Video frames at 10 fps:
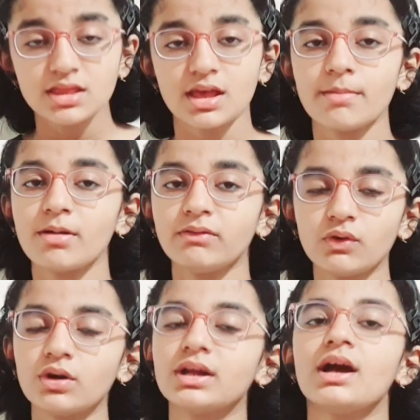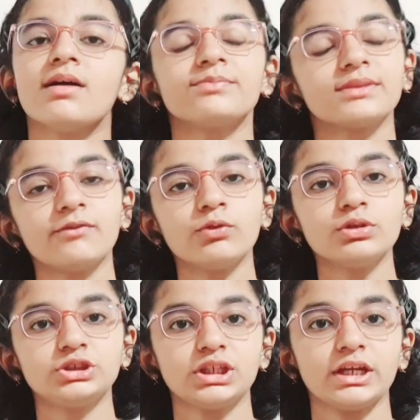Number 4, the
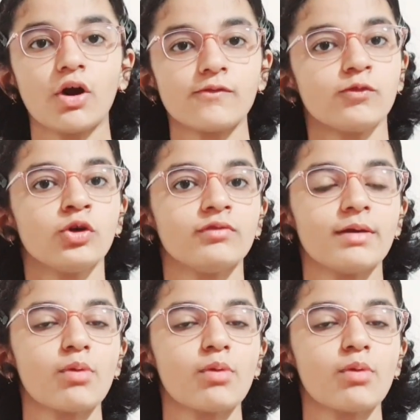food chain or food web